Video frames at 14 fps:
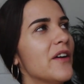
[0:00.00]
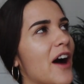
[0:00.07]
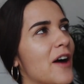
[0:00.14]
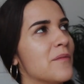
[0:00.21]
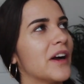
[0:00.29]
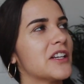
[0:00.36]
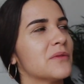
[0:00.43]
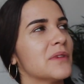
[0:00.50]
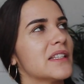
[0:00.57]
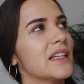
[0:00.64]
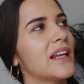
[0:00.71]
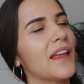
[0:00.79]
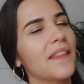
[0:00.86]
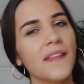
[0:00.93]
don't know how much
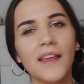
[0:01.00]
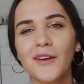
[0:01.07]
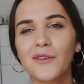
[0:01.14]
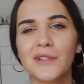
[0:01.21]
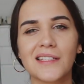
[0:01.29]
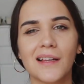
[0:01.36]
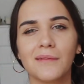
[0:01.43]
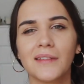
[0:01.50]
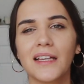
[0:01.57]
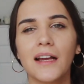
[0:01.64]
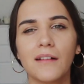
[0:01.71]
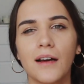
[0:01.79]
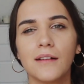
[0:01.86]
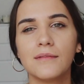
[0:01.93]
was it, I think it was
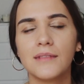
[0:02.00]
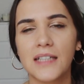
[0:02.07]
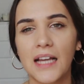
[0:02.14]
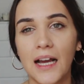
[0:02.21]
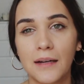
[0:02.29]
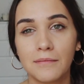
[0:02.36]
something around